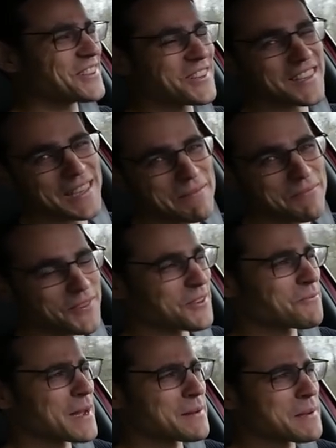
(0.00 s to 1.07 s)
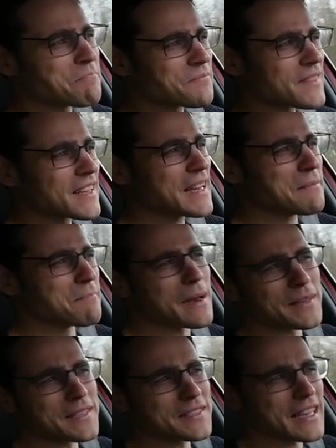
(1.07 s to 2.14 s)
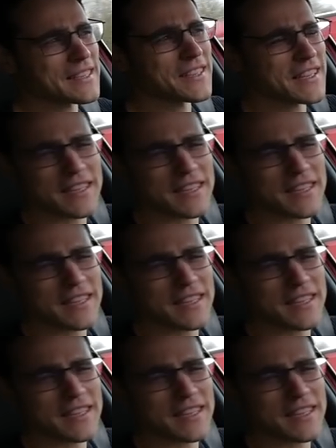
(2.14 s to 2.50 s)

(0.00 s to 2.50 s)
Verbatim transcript: Just a tip for you, maybe, maybe discuss that